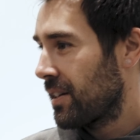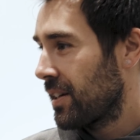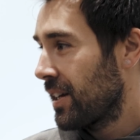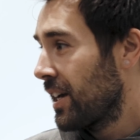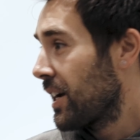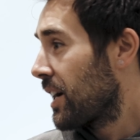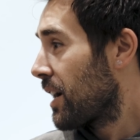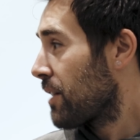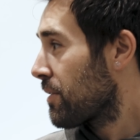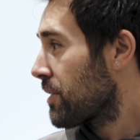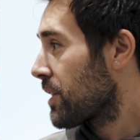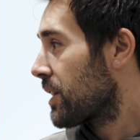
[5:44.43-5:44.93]

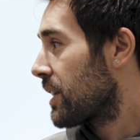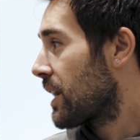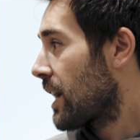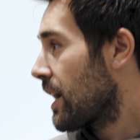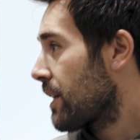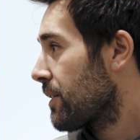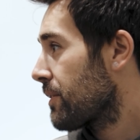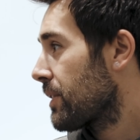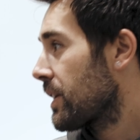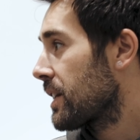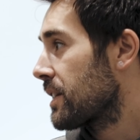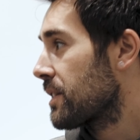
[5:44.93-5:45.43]
Yeah, other than
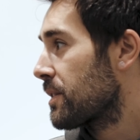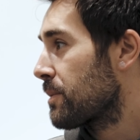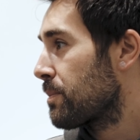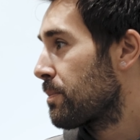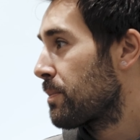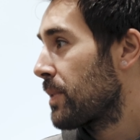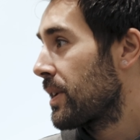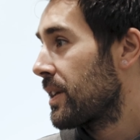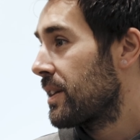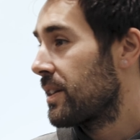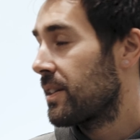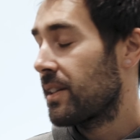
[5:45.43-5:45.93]
that,
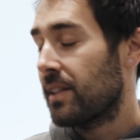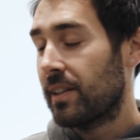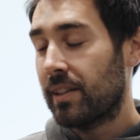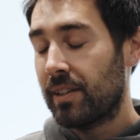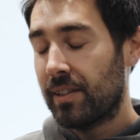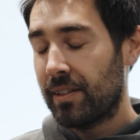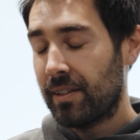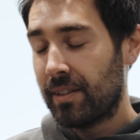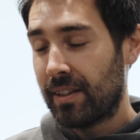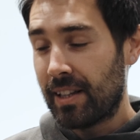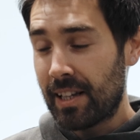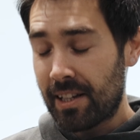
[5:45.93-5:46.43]

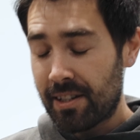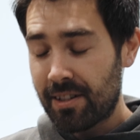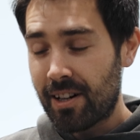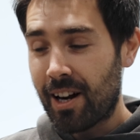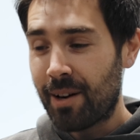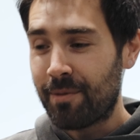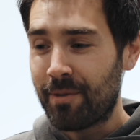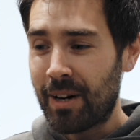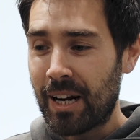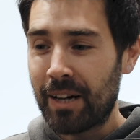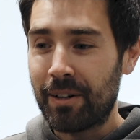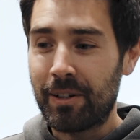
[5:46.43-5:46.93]
this
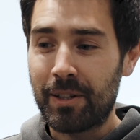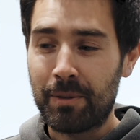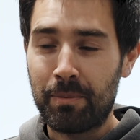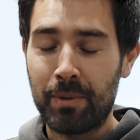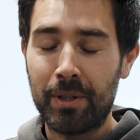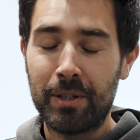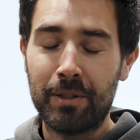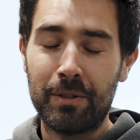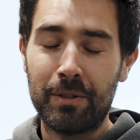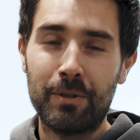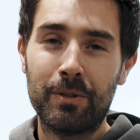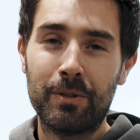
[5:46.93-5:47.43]
time around, it's
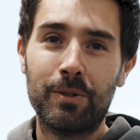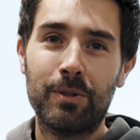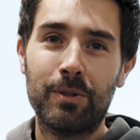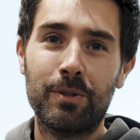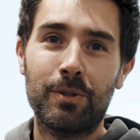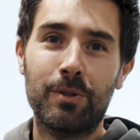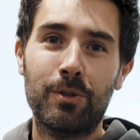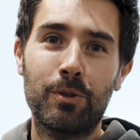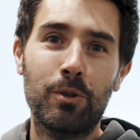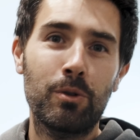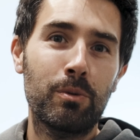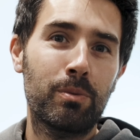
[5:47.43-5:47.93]
been
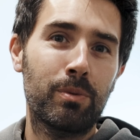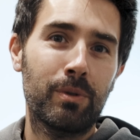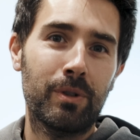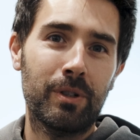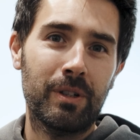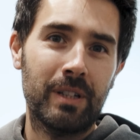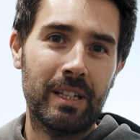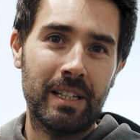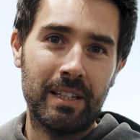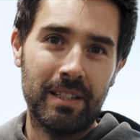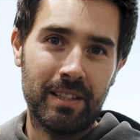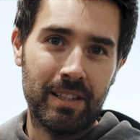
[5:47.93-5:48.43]

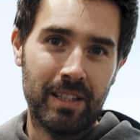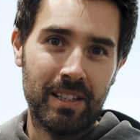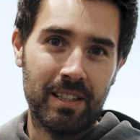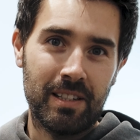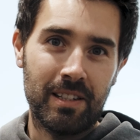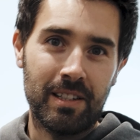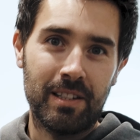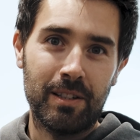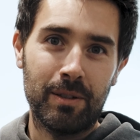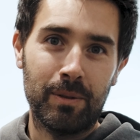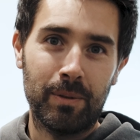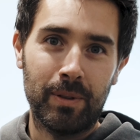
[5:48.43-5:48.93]
super easy
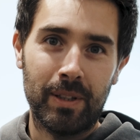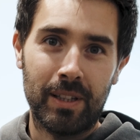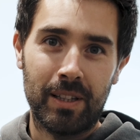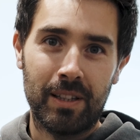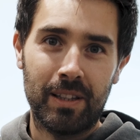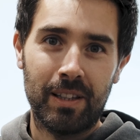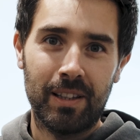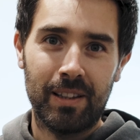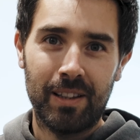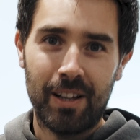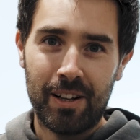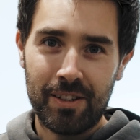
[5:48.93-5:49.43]
to deal with.
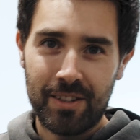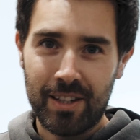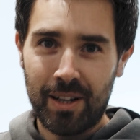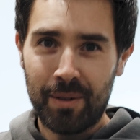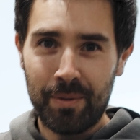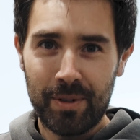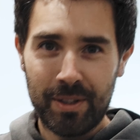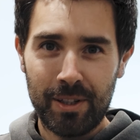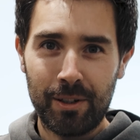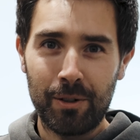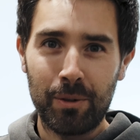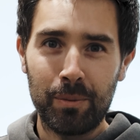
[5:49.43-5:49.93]
Last time
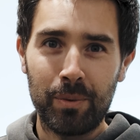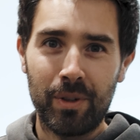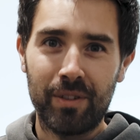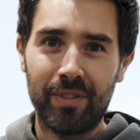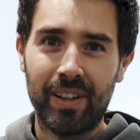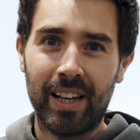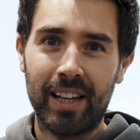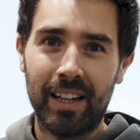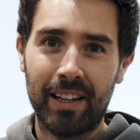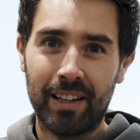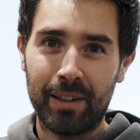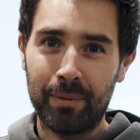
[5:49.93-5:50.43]
it was a little bit of
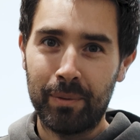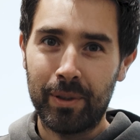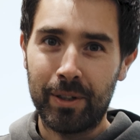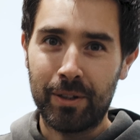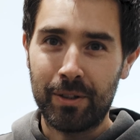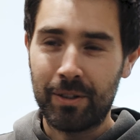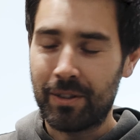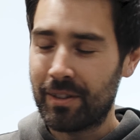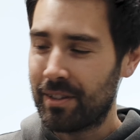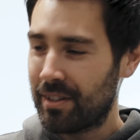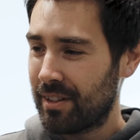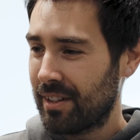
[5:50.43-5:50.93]
a headache
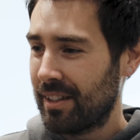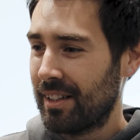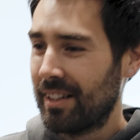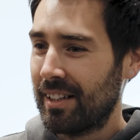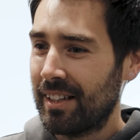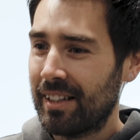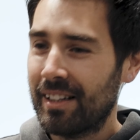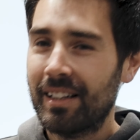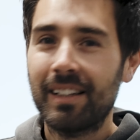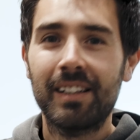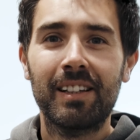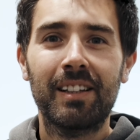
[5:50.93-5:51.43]
because
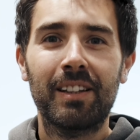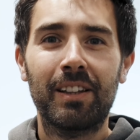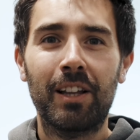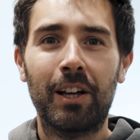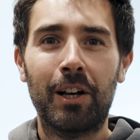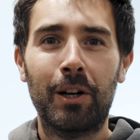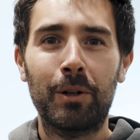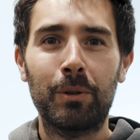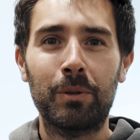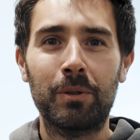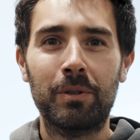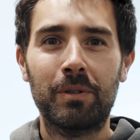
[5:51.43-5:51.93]
the
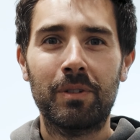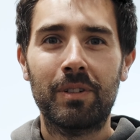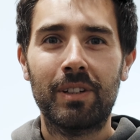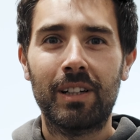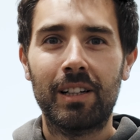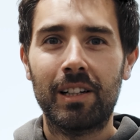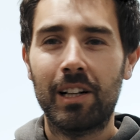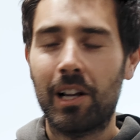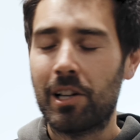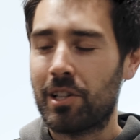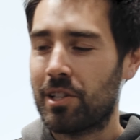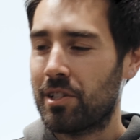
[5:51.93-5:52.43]
whole
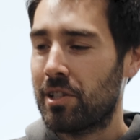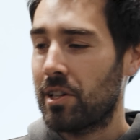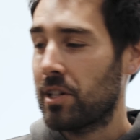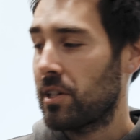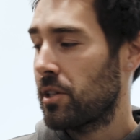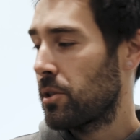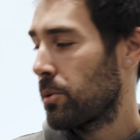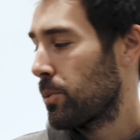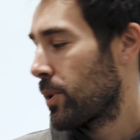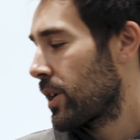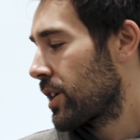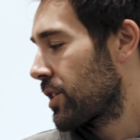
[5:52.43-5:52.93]
clutch
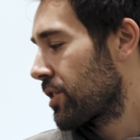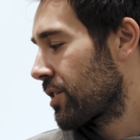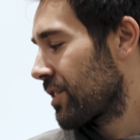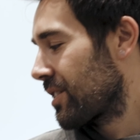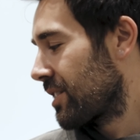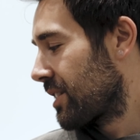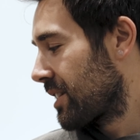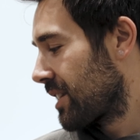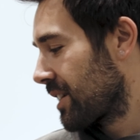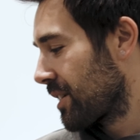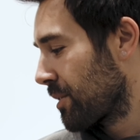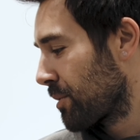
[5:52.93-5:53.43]

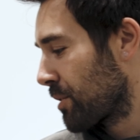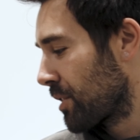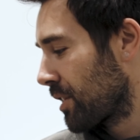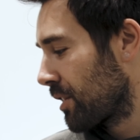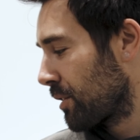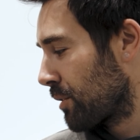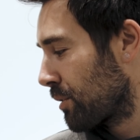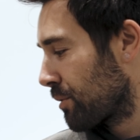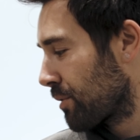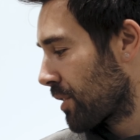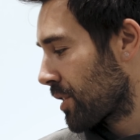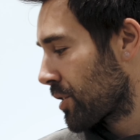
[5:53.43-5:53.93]
situation, it was a
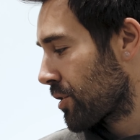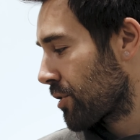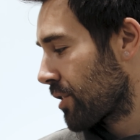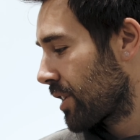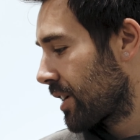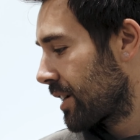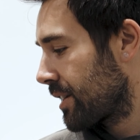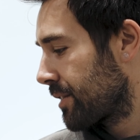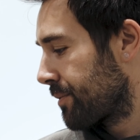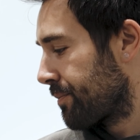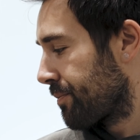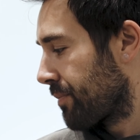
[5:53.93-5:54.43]
little
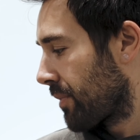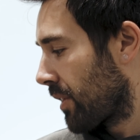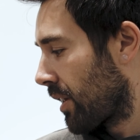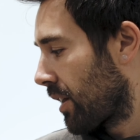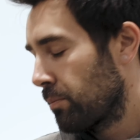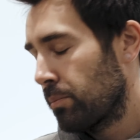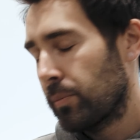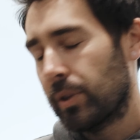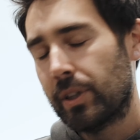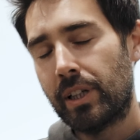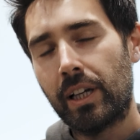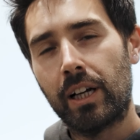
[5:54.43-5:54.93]
frustrating.
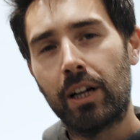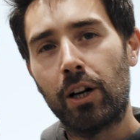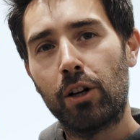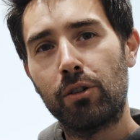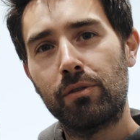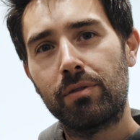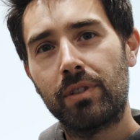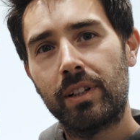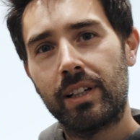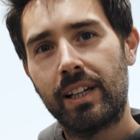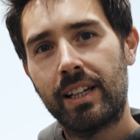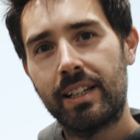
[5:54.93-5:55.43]
But yeah,
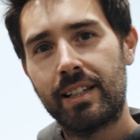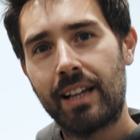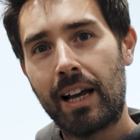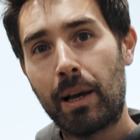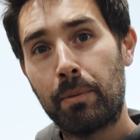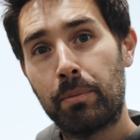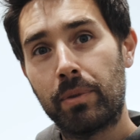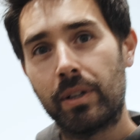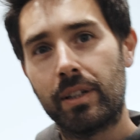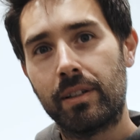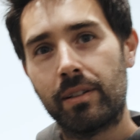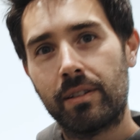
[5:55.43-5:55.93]
hopefully he's
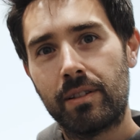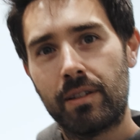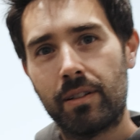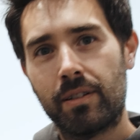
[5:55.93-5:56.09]
happy.